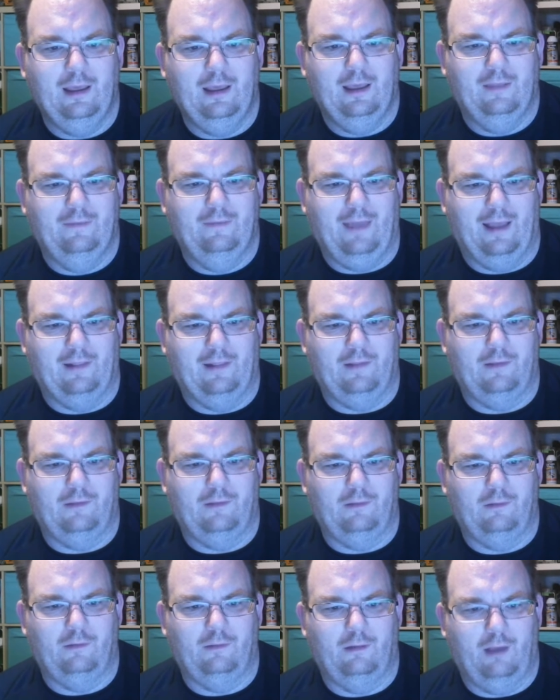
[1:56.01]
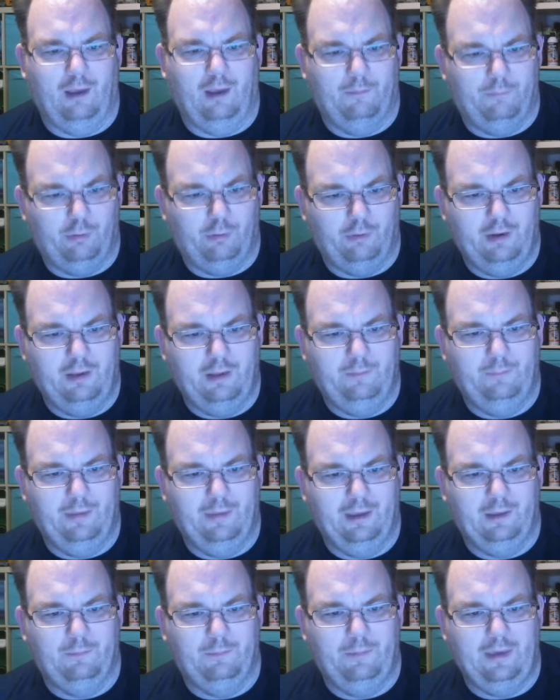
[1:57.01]
that's a pretty
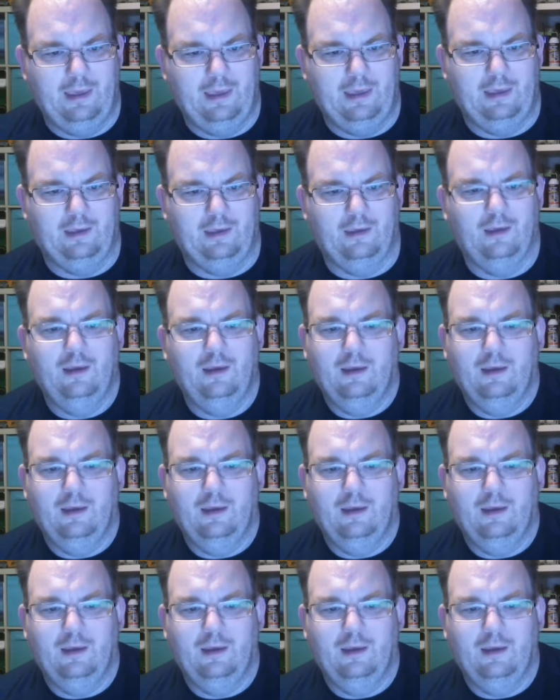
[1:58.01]
big peak.